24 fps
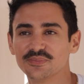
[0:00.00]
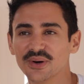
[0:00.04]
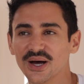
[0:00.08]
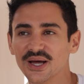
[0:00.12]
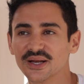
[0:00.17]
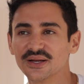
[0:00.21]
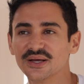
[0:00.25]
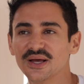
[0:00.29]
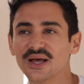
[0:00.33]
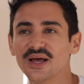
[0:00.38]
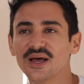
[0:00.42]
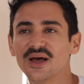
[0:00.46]

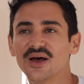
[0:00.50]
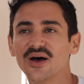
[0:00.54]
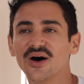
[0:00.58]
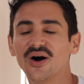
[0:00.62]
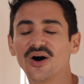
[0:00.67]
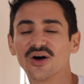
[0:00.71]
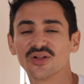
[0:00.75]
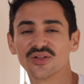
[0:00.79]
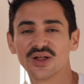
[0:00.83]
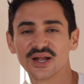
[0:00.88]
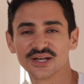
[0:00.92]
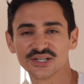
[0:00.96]
But
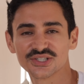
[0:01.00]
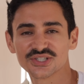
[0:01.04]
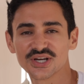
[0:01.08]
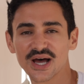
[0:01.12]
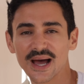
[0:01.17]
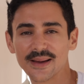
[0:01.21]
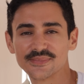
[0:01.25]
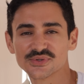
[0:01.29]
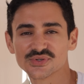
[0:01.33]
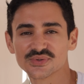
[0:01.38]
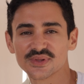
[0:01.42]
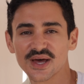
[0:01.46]
a lot of
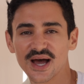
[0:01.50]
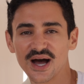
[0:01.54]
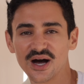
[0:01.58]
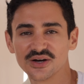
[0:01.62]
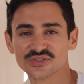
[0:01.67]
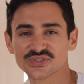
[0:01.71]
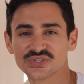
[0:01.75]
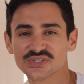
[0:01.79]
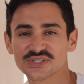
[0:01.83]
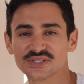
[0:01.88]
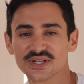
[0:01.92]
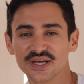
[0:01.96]
times with
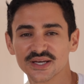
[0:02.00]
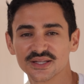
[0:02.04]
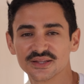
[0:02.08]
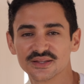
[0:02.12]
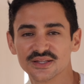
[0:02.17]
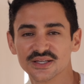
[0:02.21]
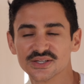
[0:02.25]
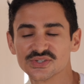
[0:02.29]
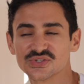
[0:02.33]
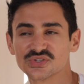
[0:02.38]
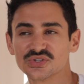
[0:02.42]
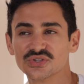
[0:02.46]
houses like
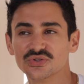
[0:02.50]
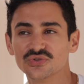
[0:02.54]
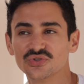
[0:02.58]
this,